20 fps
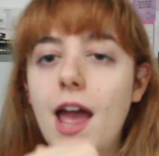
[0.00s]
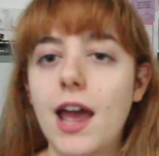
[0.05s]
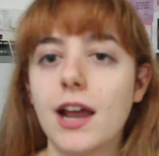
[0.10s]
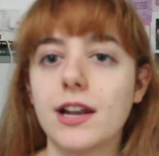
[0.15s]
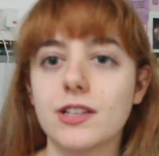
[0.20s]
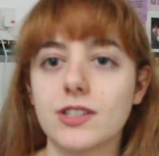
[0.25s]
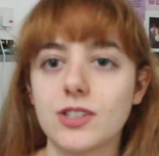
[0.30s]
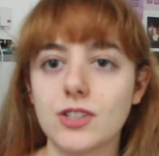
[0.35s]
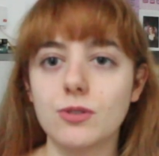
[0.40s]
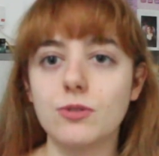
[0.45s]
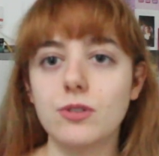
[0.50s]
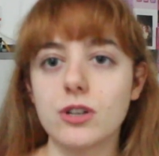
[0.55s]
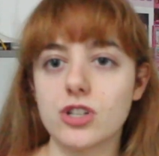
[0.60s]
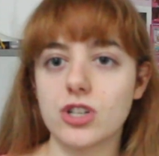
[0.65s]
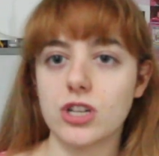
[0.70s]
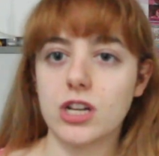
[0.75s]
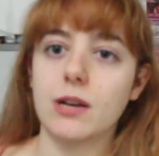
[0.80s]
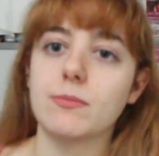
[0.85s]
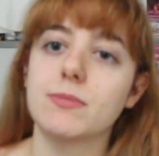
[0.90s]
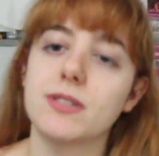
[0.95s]
And as soon as
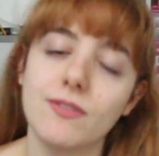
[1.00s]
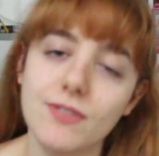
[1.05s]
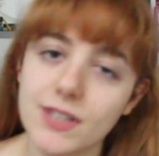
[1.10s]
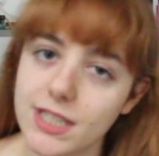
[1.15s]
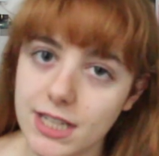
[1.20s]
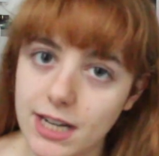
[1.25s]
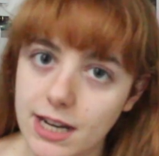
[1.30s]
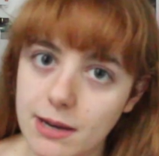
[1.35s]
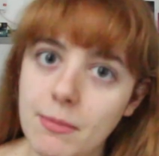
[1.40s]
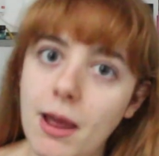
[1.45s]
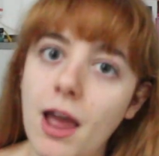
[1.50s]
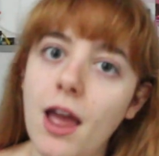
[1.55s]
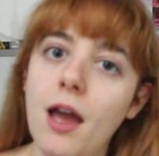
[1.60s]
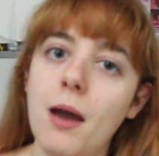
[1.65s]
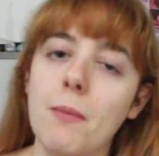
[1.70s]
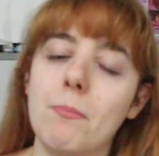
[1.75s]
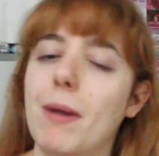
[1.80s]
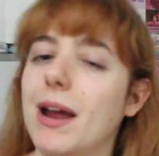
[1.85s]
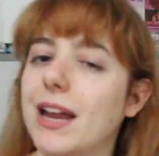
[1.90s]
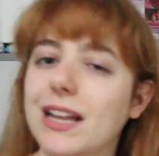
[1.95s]
she comes to visit him,
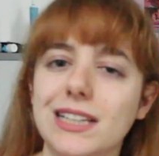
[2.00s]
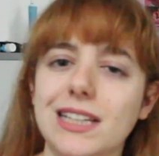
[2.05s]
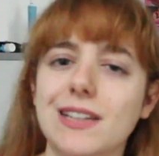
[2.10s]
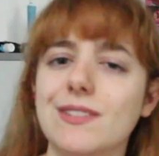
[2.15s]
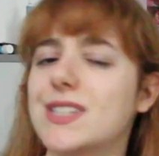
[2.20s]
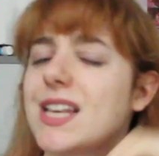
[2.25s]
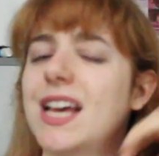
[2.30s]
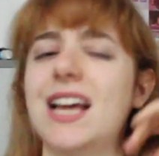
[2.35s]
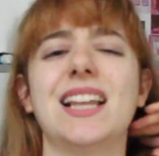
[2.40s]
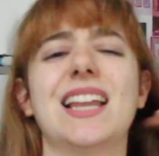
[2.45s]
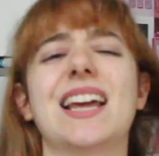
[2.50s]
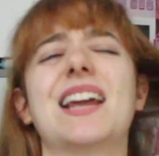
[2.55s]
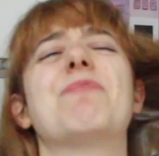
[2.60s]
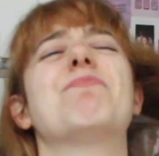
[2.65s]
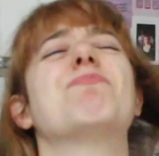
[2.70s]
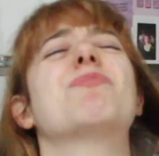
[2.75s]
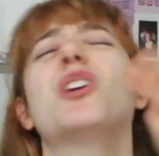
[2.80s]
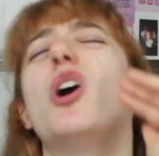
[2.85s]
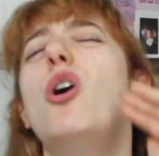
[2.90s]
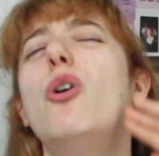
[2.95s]
Mike leaves.
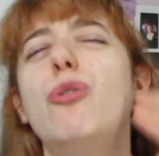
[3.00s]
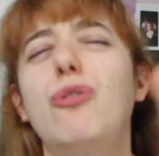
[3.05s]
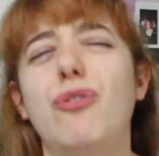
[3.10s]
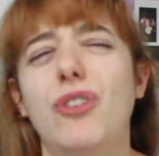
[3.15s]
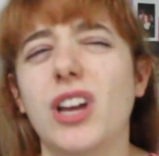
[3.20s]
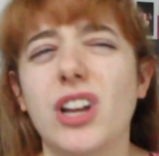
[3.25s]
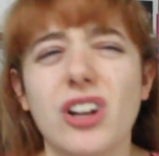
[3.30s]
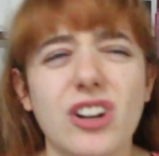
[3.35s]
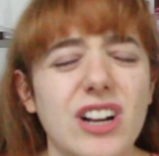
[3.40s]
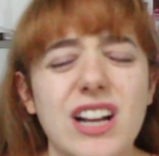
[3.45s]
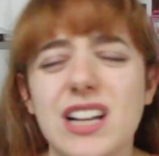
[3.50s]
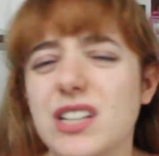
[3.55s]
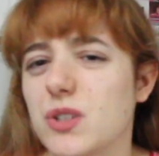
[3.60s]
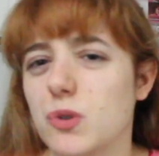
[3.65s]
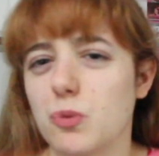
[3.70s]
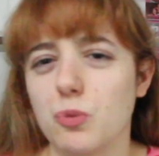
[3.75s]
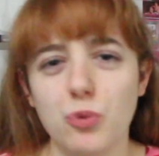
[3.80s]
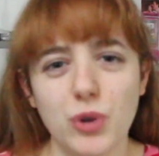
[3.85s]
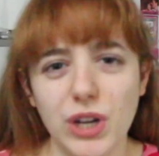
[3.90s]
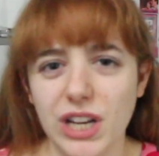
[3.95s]
Like, go figure,
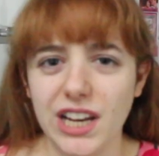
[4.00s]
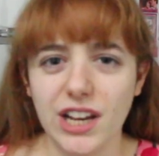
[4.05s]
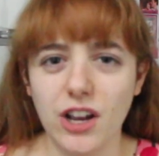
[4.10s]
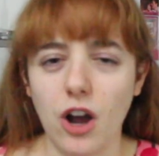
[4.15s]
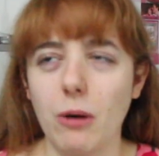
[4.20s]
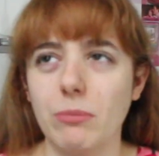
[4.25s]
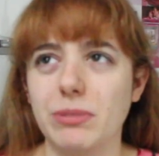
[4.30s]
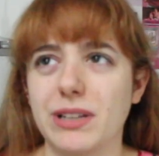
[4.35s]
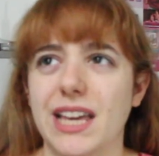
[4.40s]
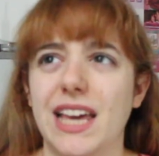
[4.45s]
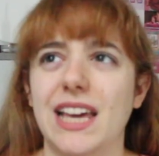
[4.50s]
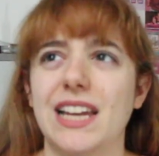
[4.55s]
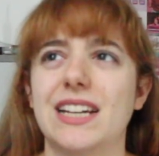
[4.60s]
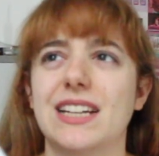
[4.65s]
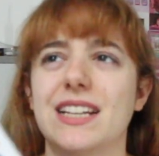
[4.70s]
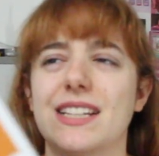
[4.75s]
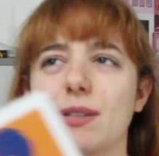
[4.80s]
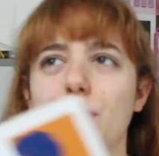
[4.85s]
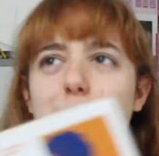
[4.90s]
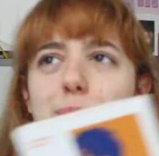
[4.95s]
it's really
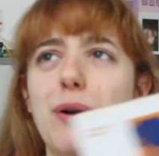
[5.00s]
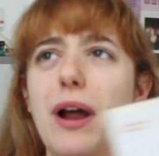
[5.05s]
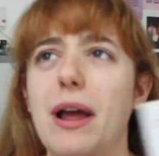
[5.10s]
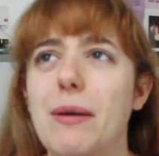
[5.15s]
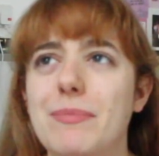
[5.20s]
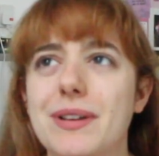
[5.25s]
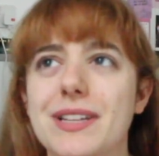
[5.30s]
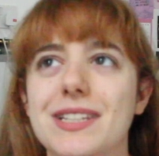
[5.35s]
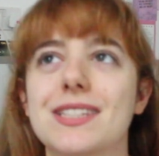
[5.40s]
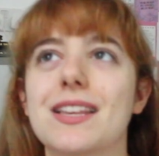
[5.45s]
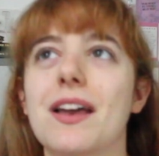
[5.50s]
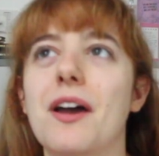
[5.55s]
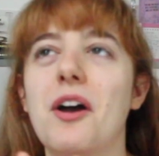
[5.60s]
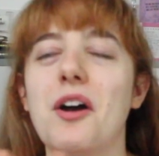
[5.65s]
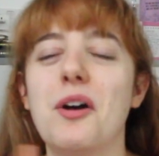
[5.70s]
complicated as a premise.